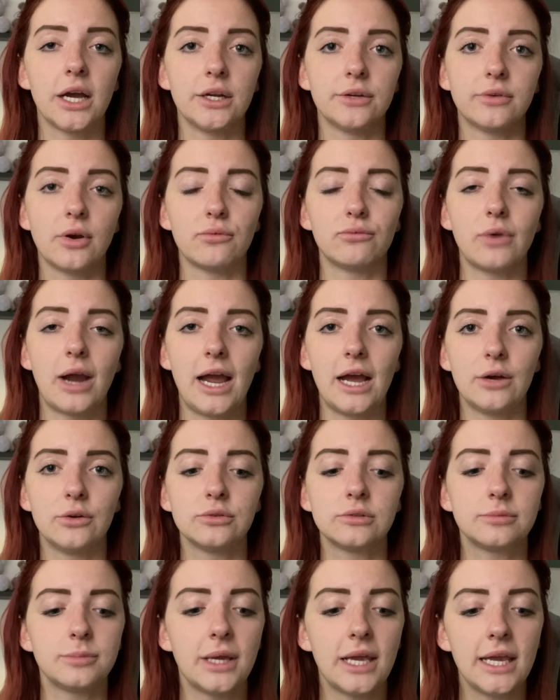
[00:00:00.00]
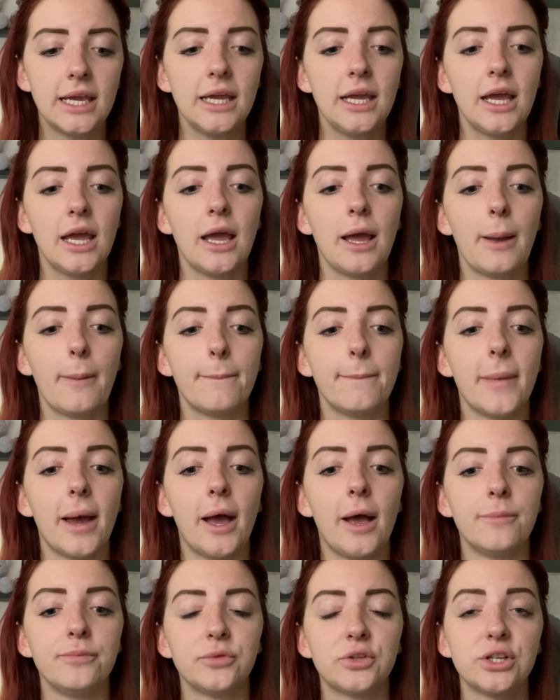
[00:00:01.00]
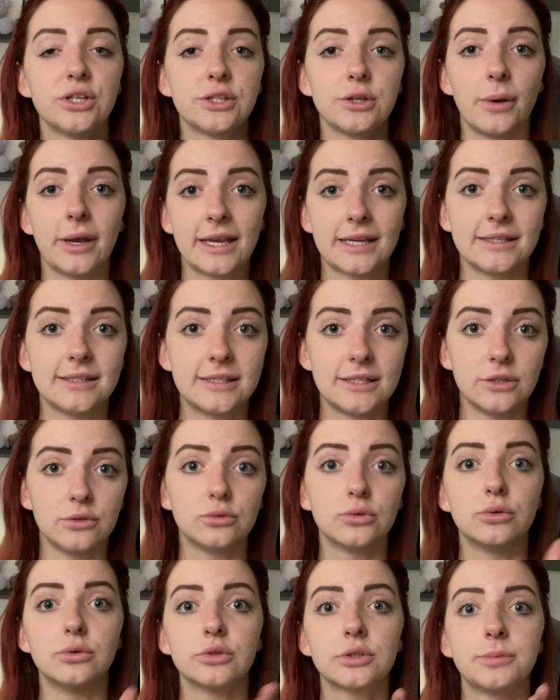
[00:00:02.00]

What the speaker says: of around me, just so I can still talk to